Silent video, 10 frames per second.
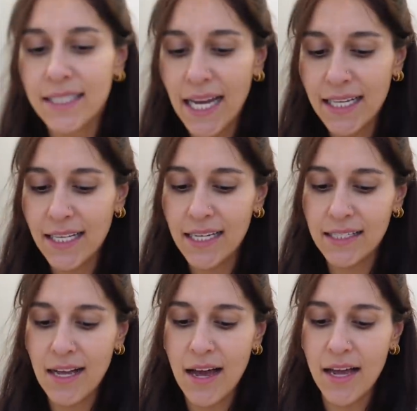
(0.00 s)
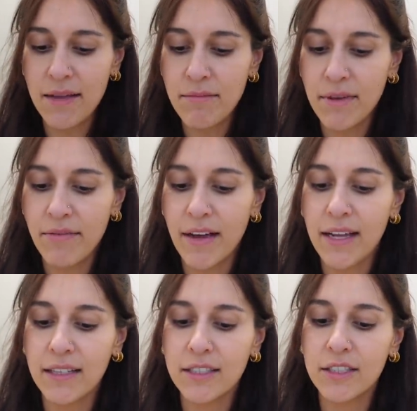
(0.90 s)
10 years time, if
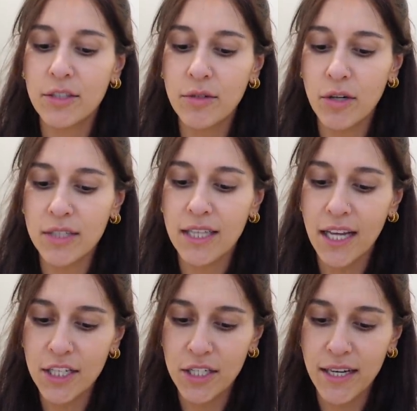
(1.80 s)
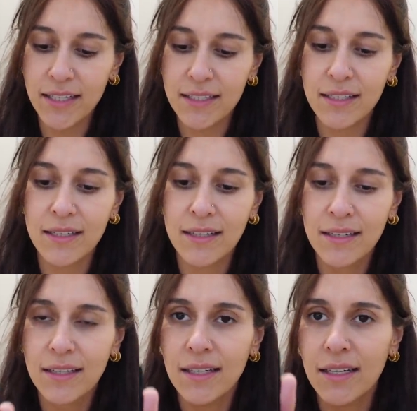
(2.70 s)
I do not touch it,
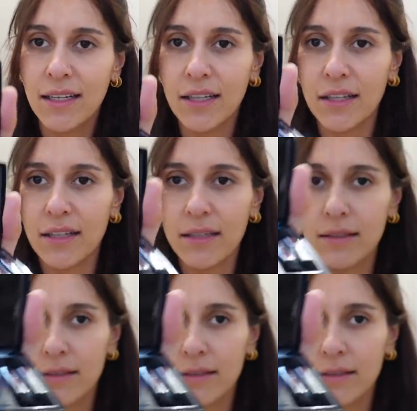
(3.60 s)
look,